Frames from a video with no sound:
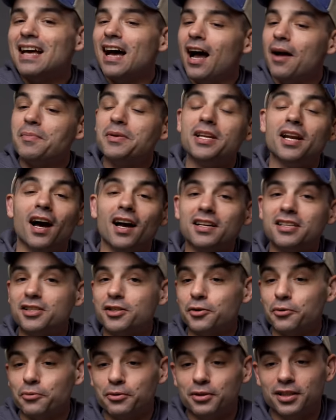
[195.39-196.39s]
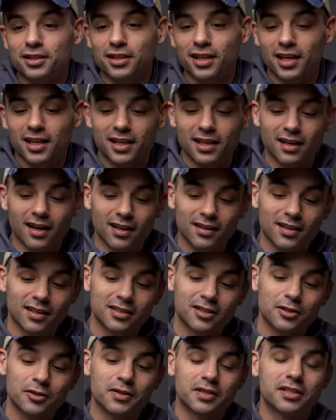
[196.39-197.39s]
I mean, I still really like it. I
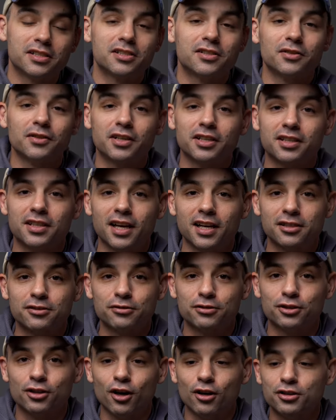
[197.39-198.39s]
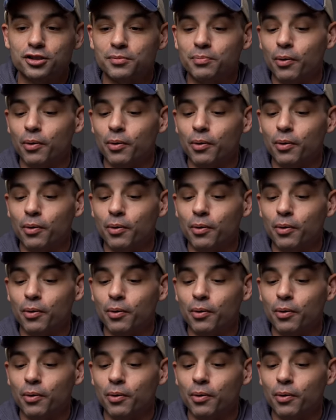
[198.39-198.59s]
like that you can still get the extra charging